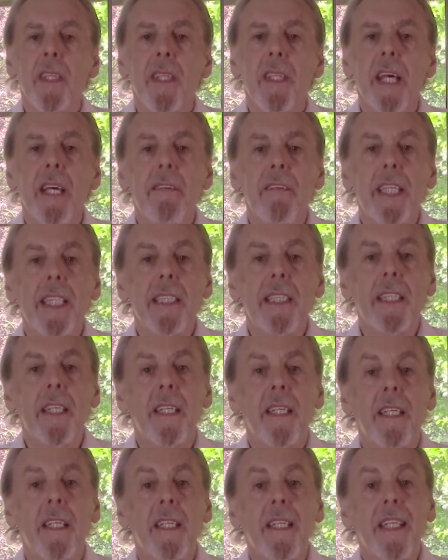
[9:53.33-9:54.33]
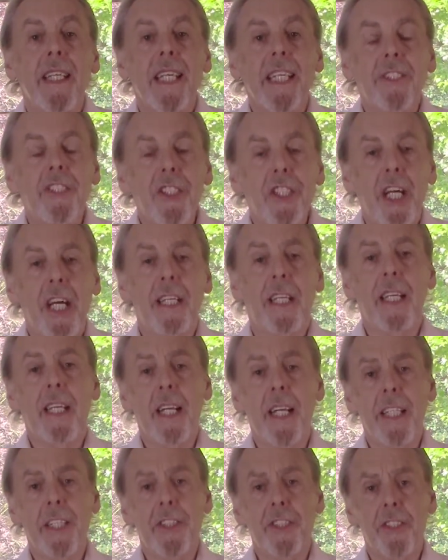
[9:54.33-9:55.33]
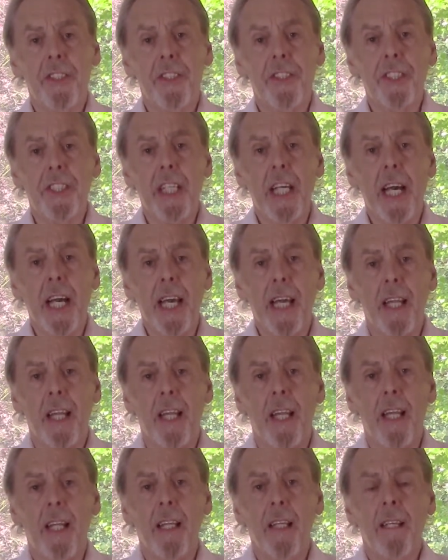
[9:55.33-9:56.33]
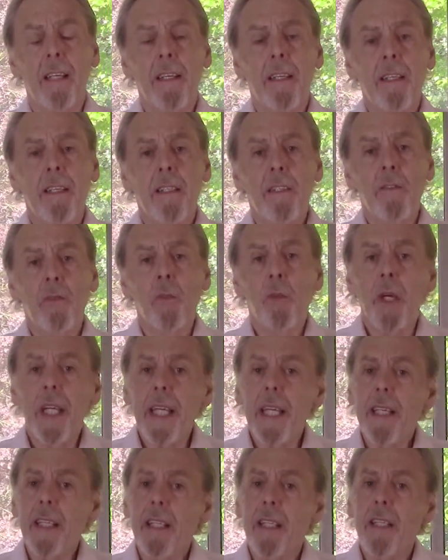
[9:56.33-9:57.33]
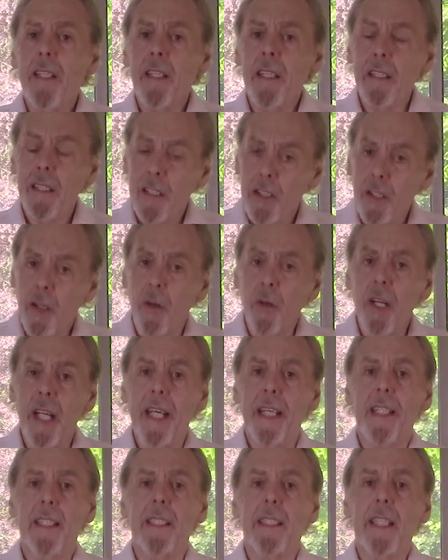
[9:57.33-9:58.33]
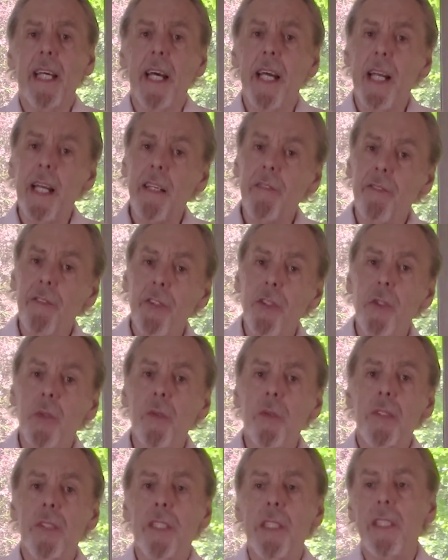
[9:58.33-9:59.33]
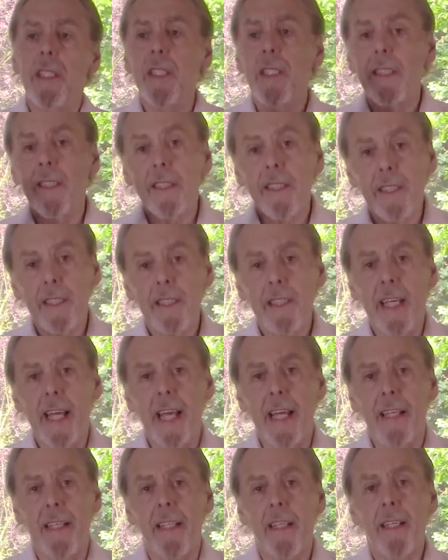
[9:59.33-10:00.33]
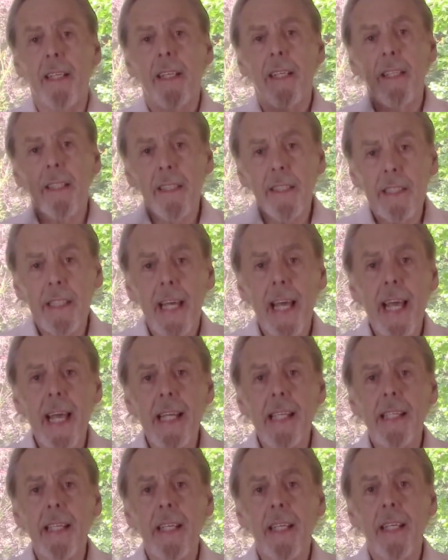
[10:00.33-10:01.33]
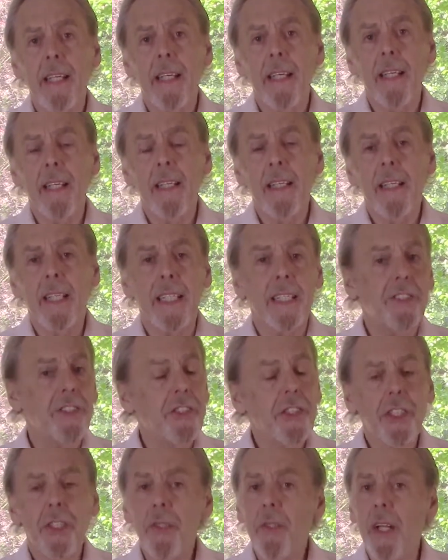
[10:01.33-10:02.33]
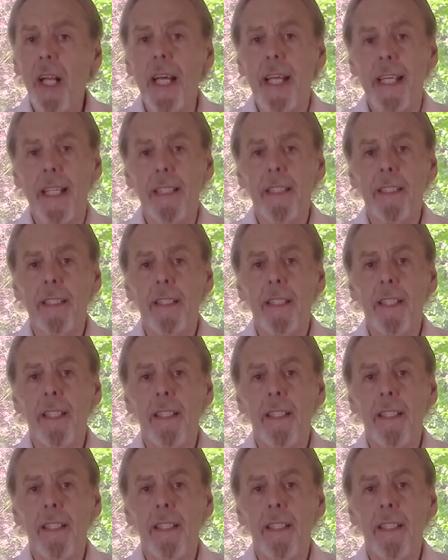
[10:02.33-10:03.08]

There is an ejaculation scale. We call it a scale of 0 to 10. 10 is too late.